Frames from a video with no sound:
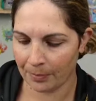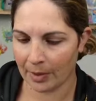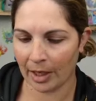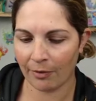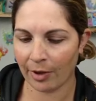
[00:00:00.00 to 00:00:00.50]

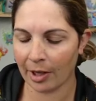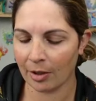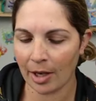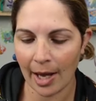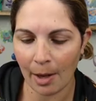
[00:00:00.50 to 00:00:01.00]
Like, if I
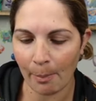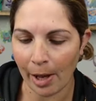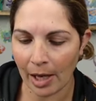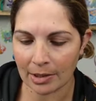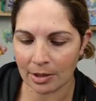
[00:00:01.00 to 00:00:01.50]
could have had a
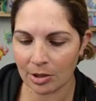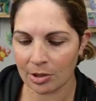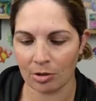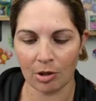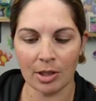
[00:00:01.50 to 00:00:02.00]
box of just
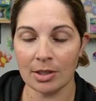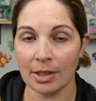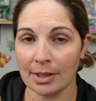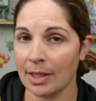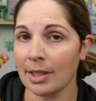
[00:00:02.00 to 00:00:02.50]

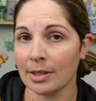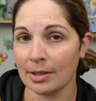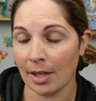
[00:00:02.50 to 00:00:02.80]
thirty-six hits,